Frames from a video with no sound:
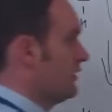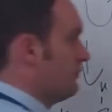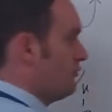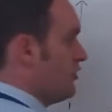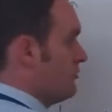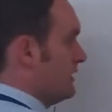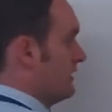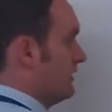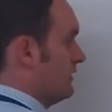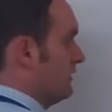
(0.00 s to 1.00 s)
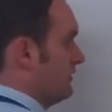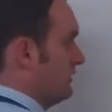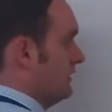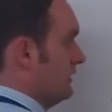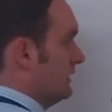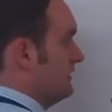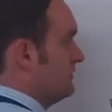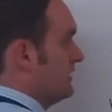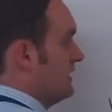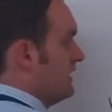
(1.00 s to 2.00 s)
The bromine
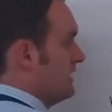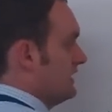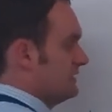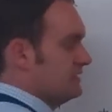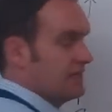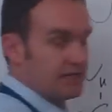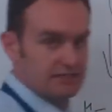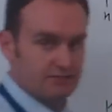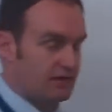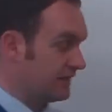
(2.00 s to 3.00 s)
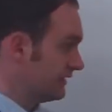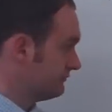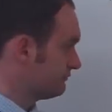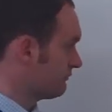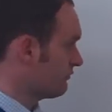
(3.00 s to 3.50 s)
leaves as a negative ion.